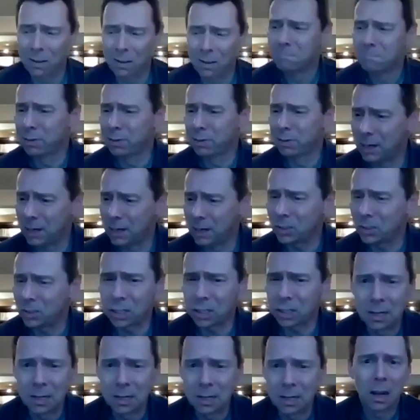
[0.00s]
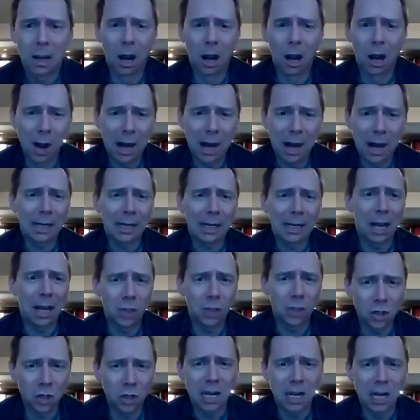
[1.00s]
but it's a
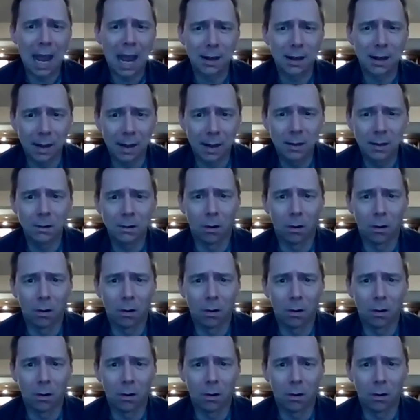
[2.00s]
relegation candidate,